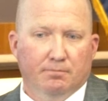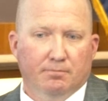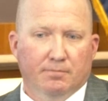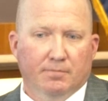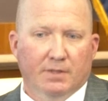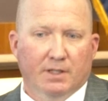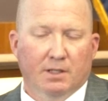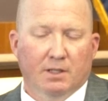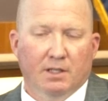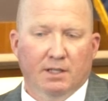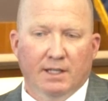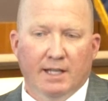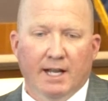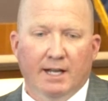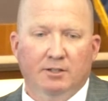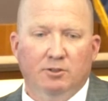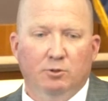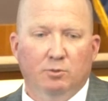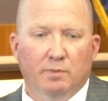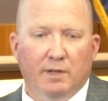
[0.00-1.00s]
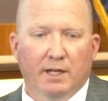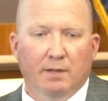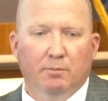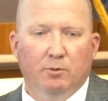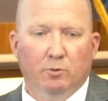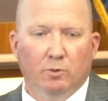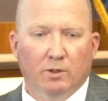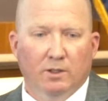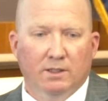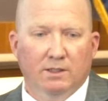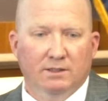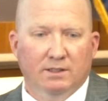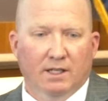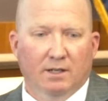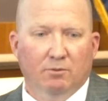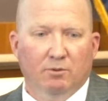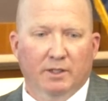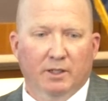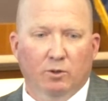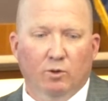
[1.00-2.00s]
But the actual paperwork is
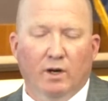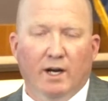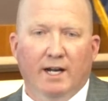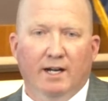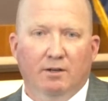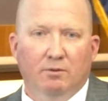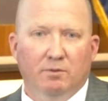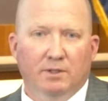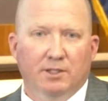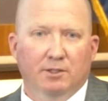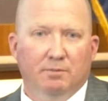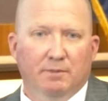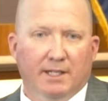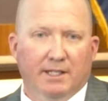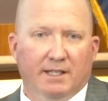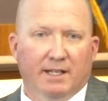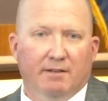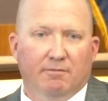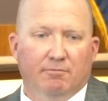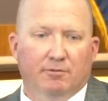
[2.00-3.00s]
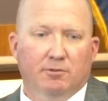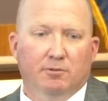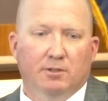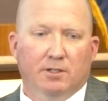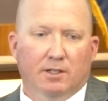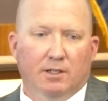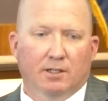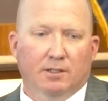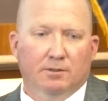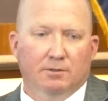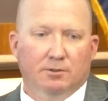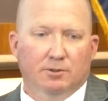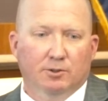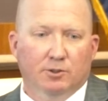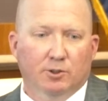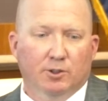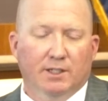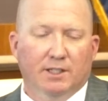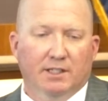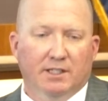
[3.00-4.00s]
not required when you make that phone call
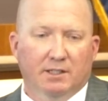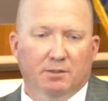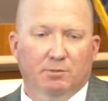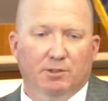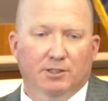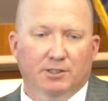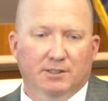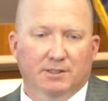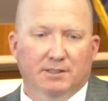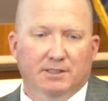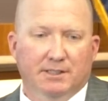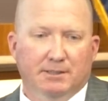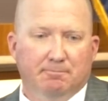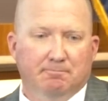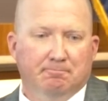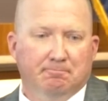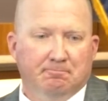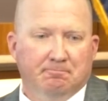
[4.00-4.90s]
during the emergency.